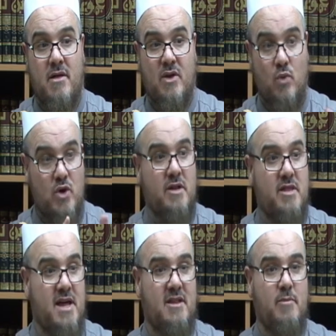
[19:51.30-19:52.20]
The word
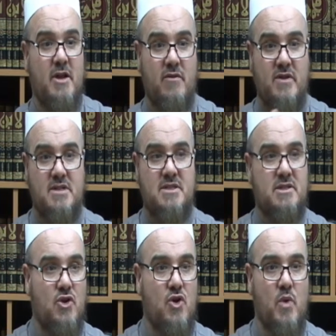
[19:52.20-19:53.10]
that, many of
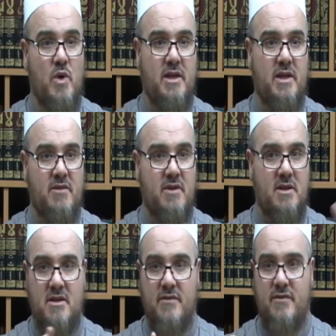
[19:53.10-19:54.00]
us know it, even
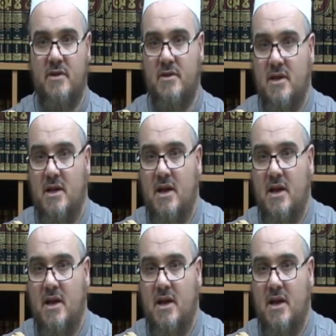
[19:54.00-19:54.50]
in the different